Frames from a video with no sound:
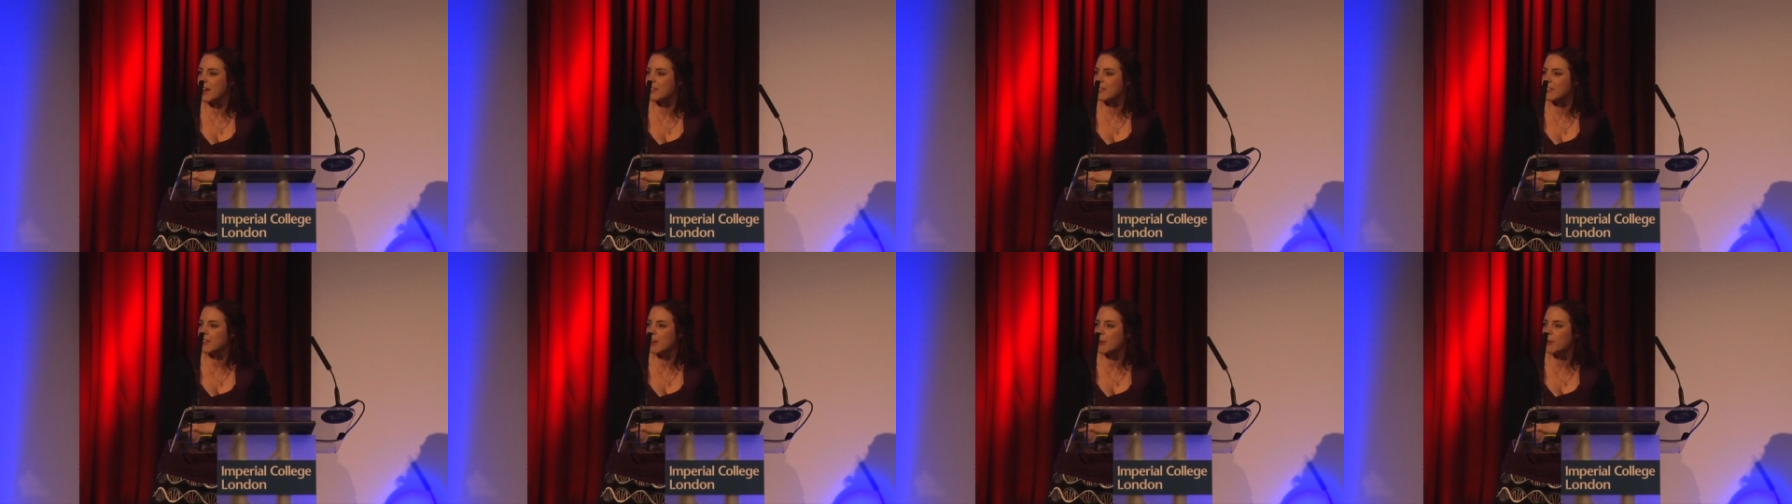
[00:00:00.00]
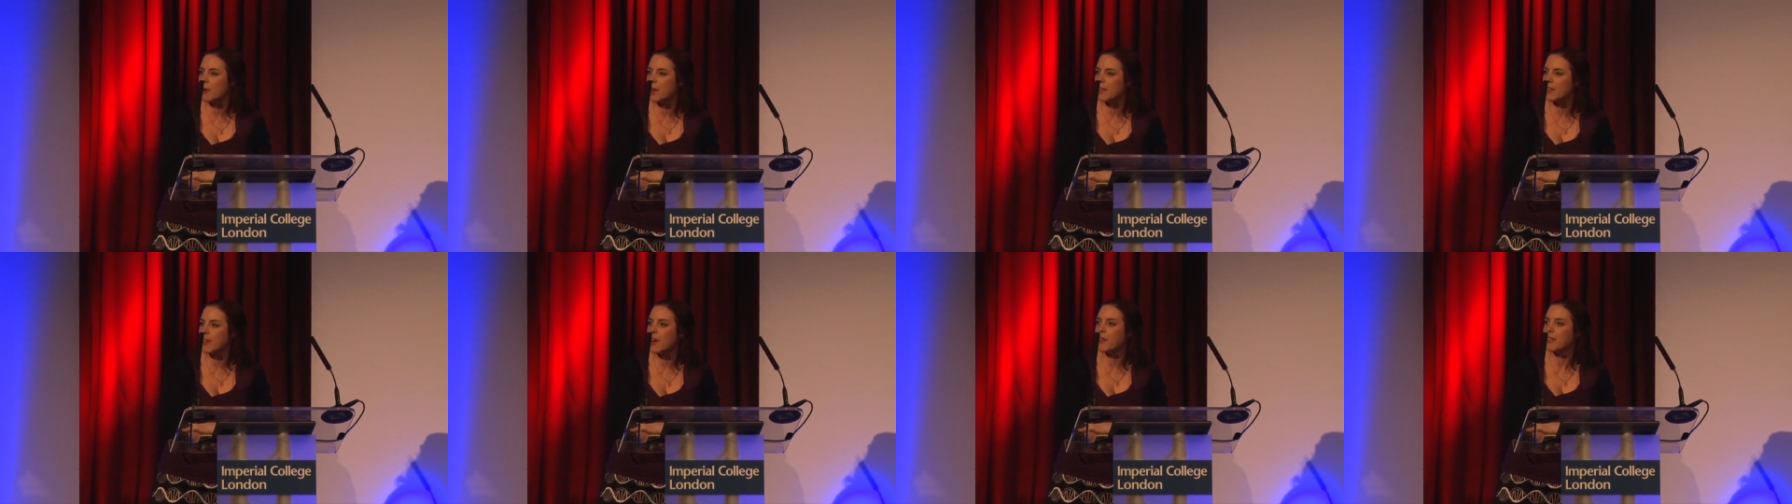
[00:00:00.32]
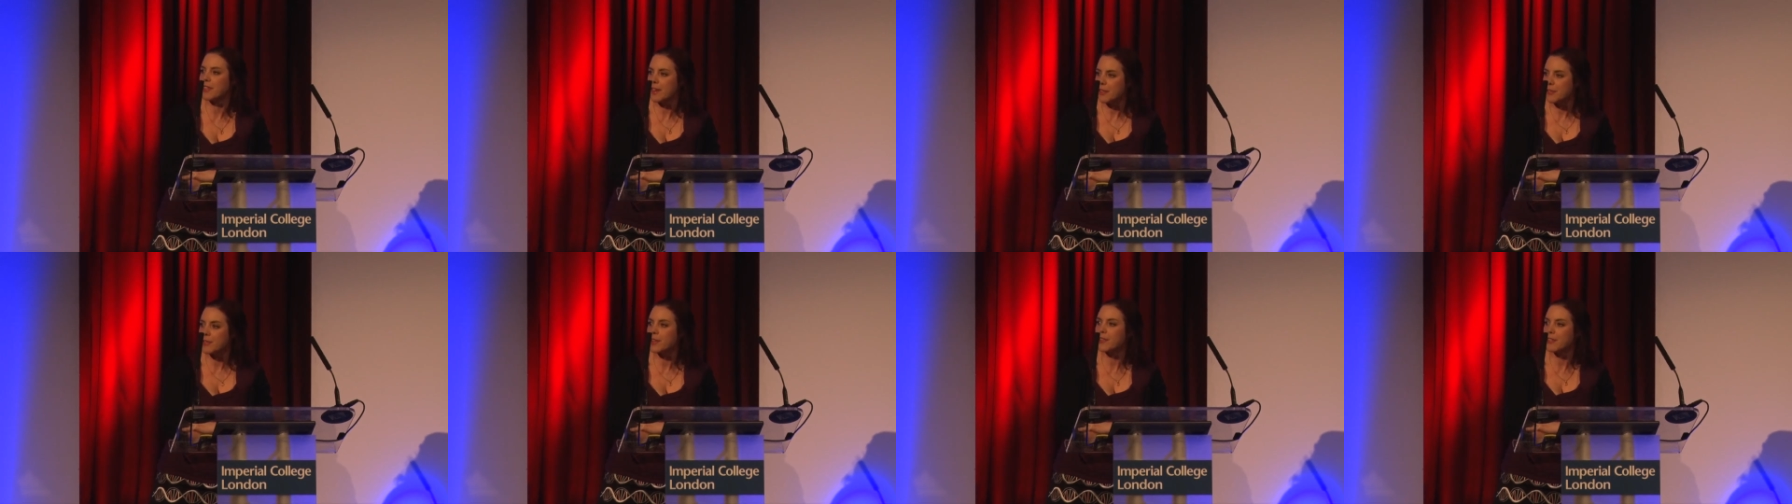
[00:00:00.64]
So I, I
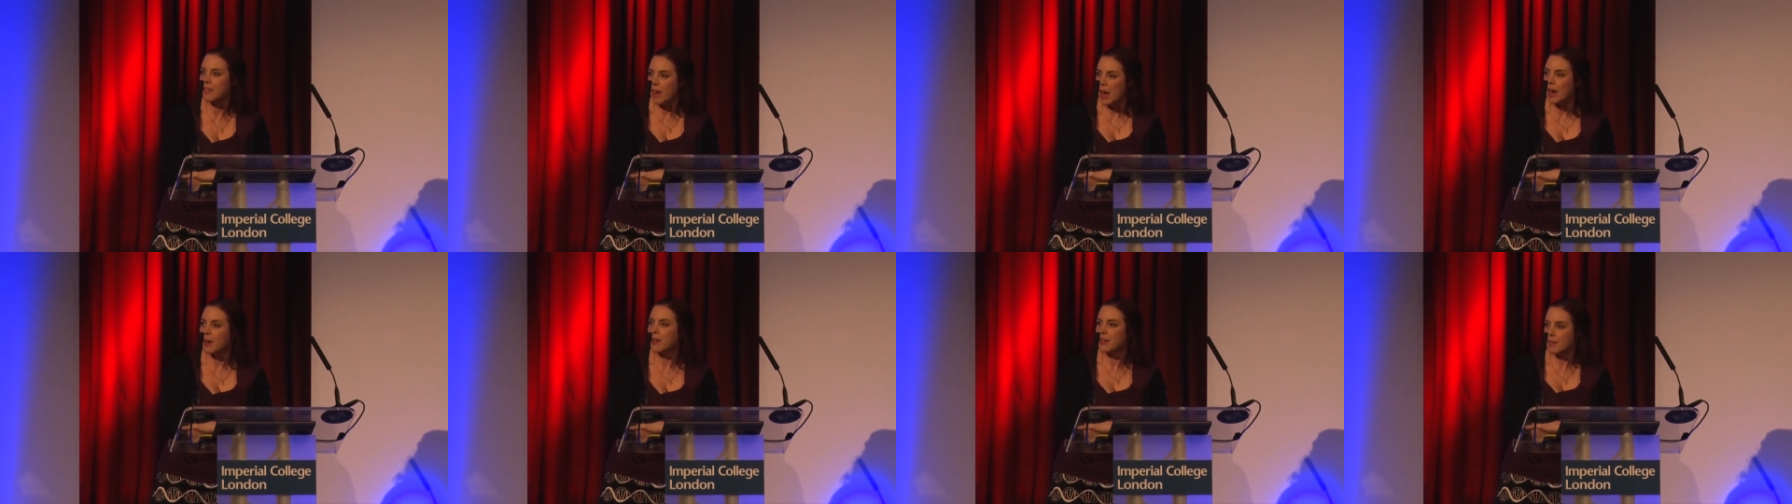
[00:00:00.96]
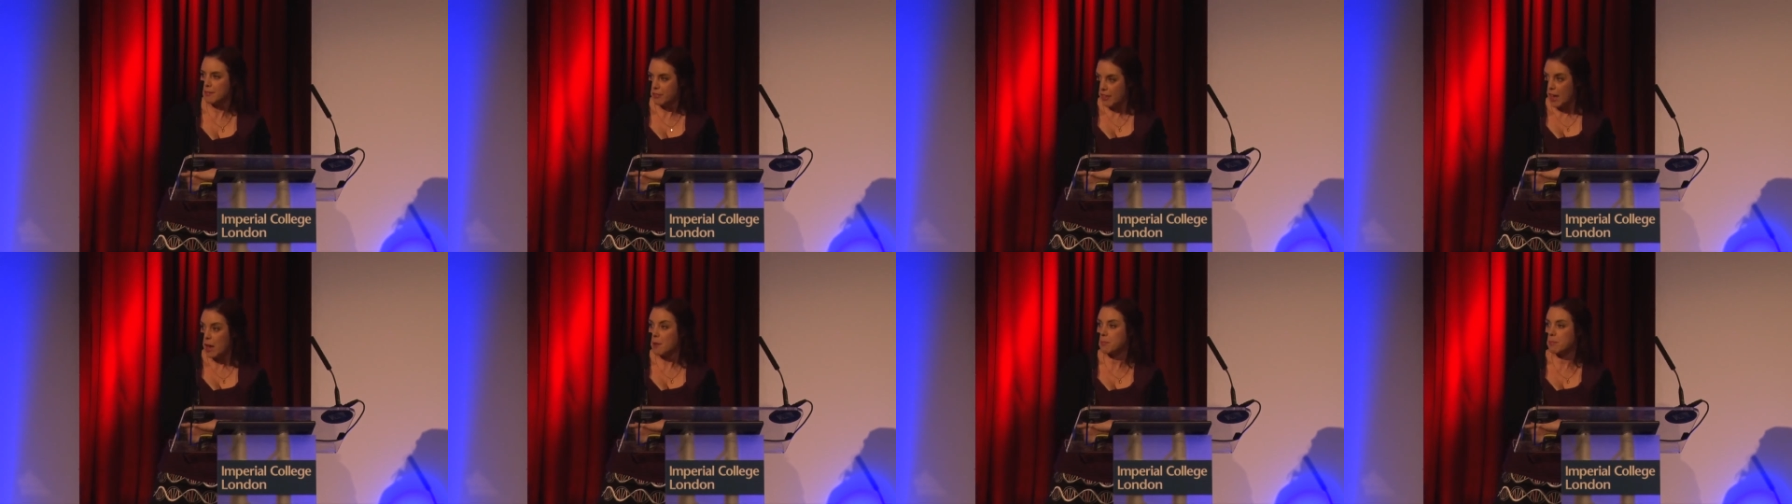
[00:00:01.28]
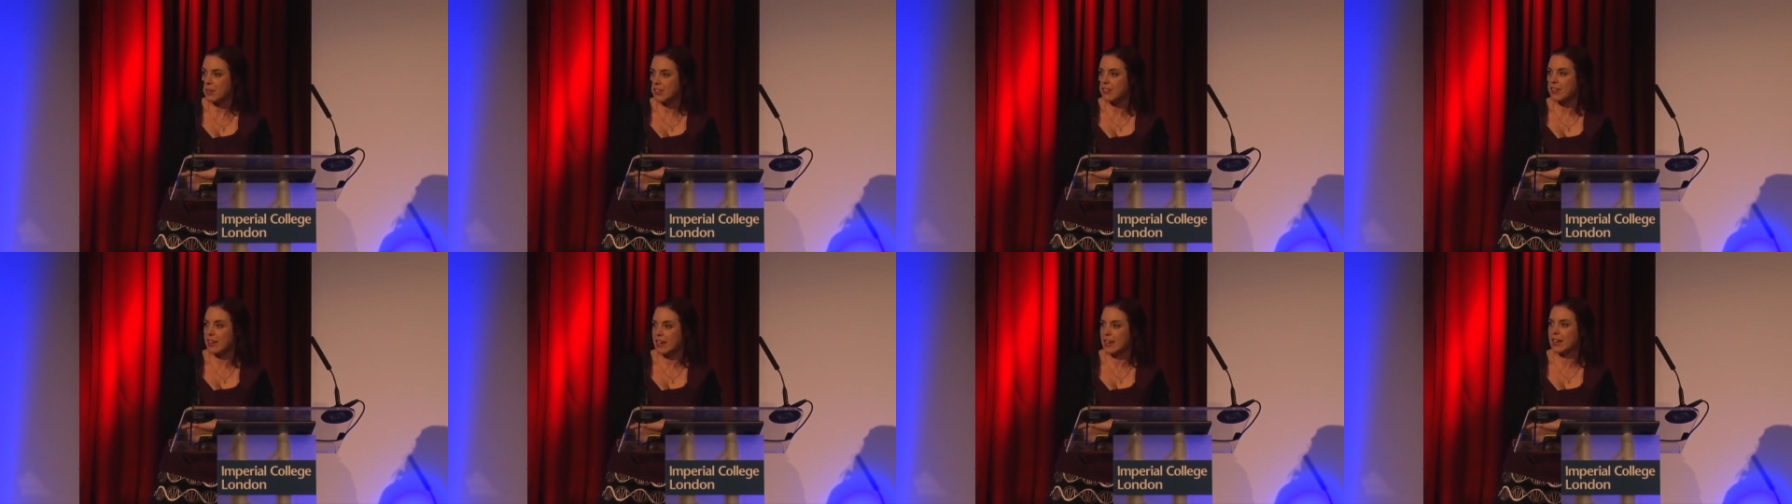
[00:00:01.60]
think that, that that
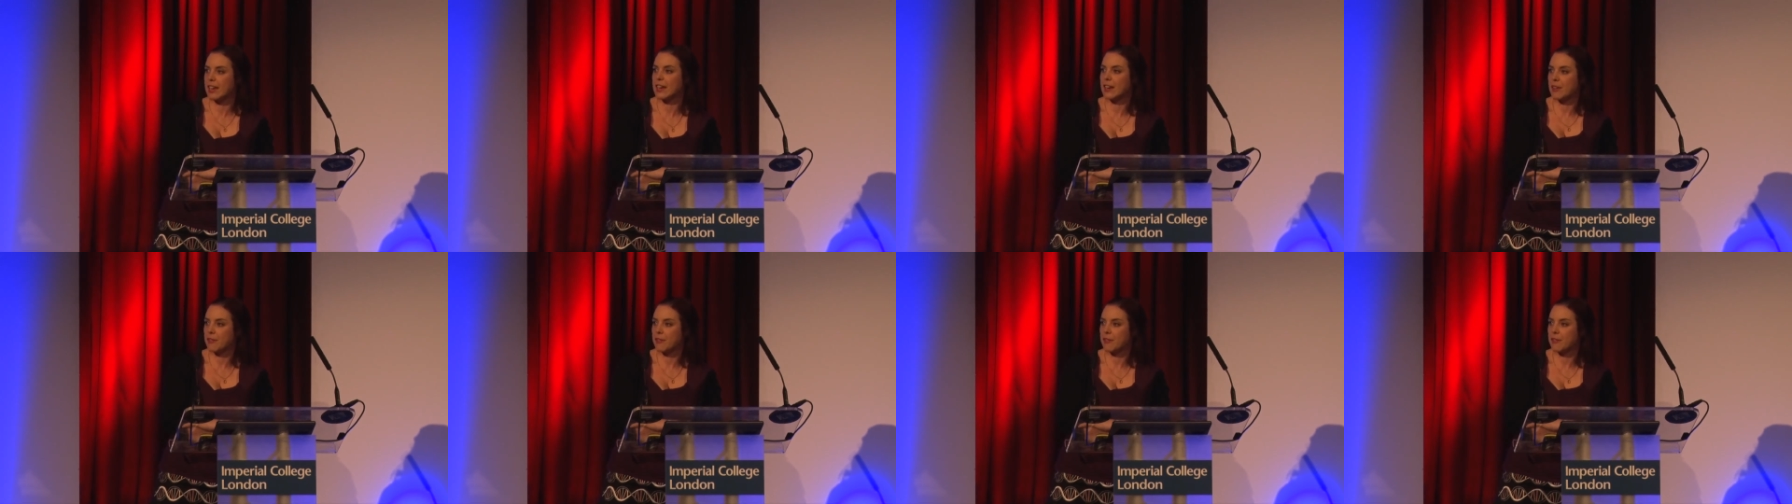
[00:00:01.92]
particular